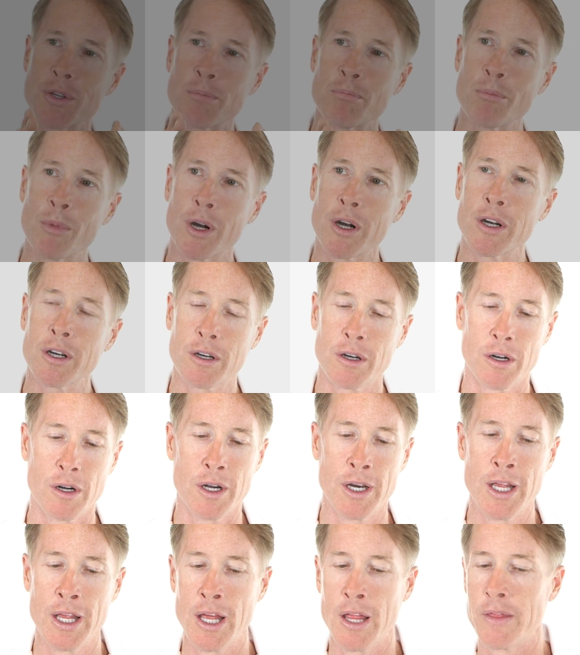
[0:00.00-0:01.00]
marker
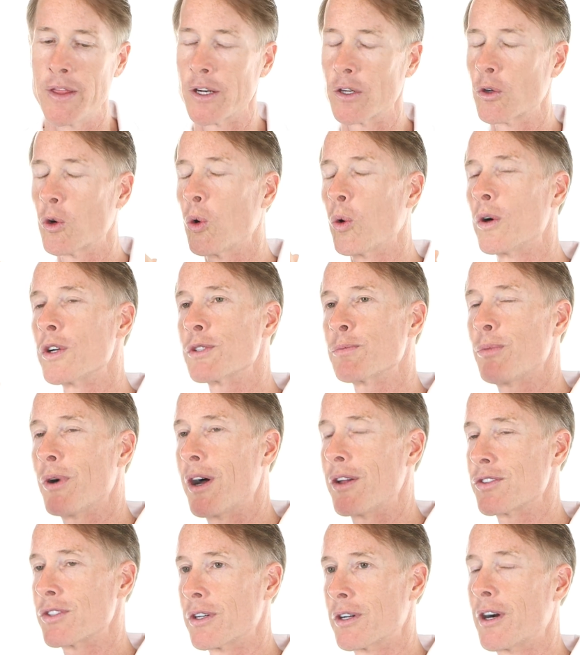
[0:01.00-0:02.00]
that
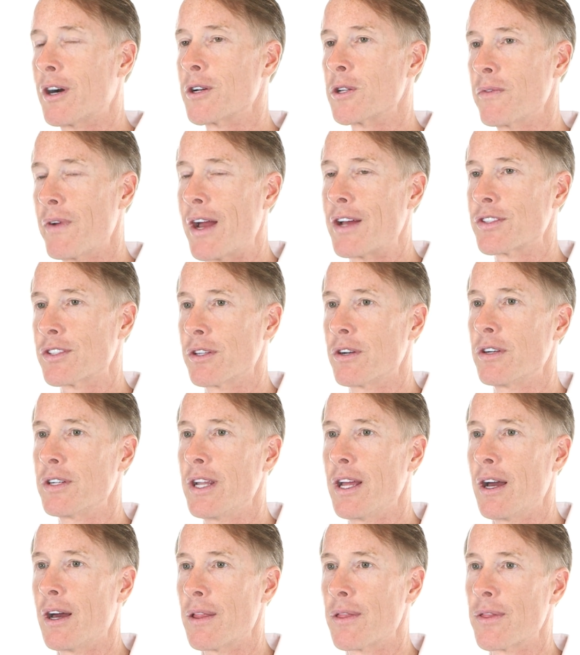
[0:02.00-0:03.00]
corresponds to cardiovascular
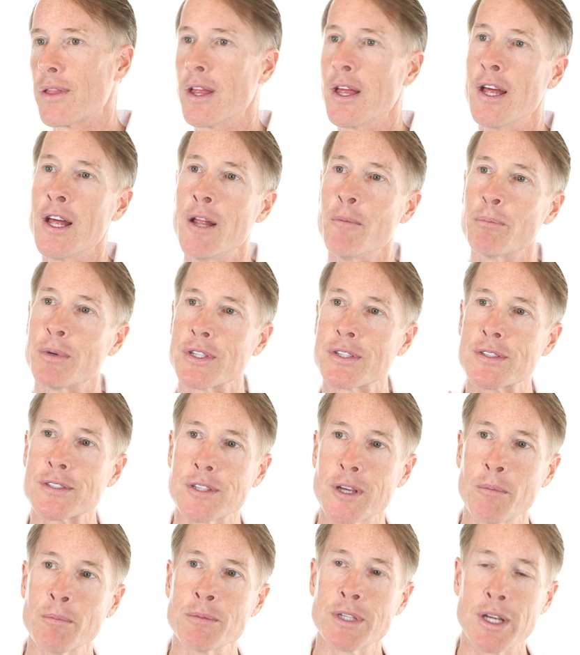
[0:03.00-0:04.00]
death. But
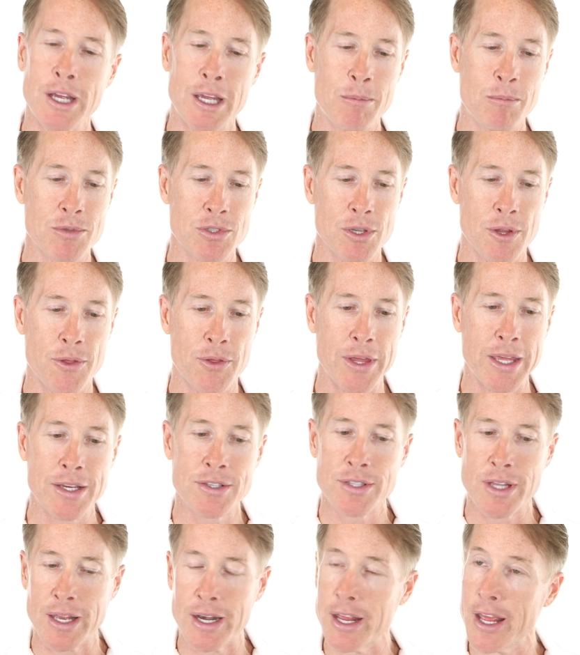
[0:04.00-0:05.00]
sometimes things
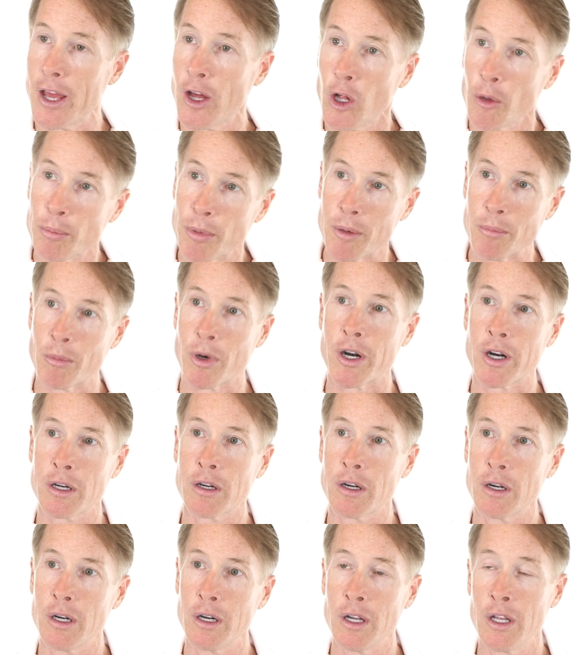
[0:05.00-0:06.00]
that help a
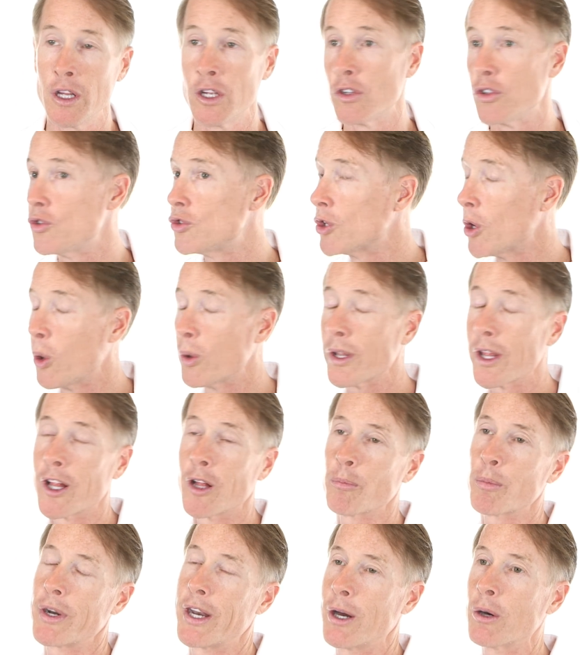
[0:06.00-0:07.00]
marker don't
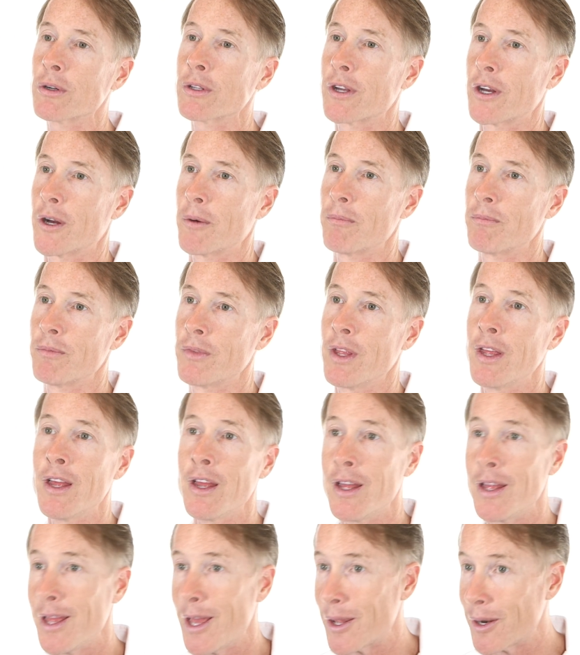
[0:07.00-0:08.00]
help an outcome.
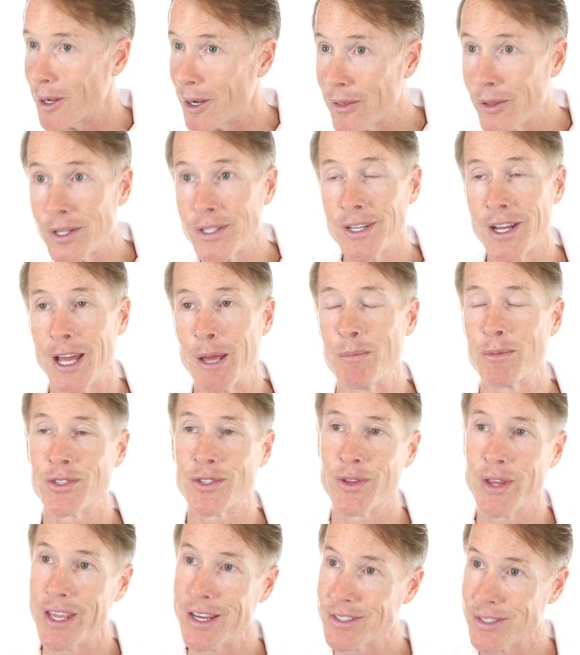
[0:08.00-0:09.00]
And other times
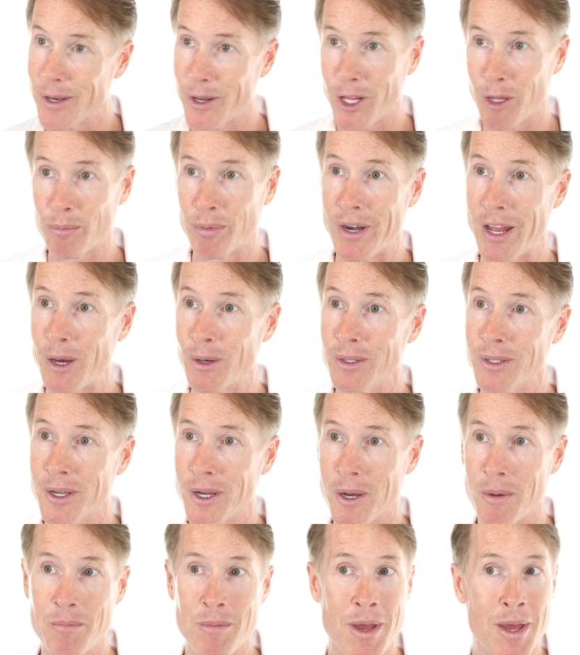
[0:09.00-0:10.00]
things that help an
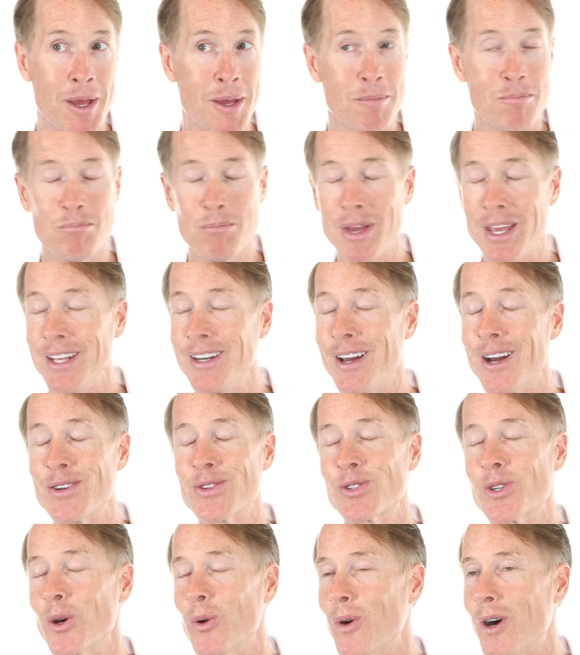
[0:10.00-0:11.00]
outcome may not
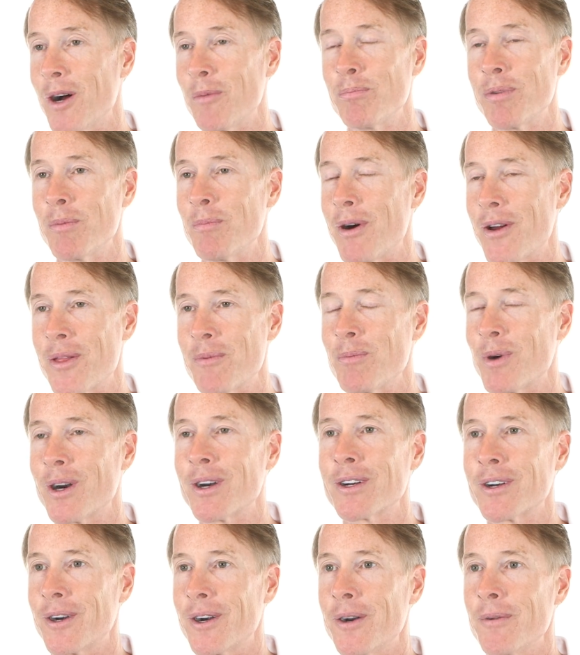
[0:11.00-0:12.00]
show up by the
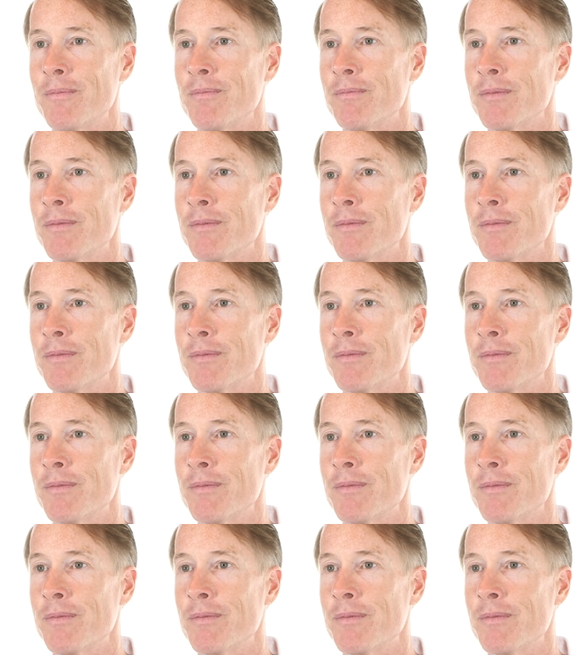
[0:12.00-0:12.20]
marker.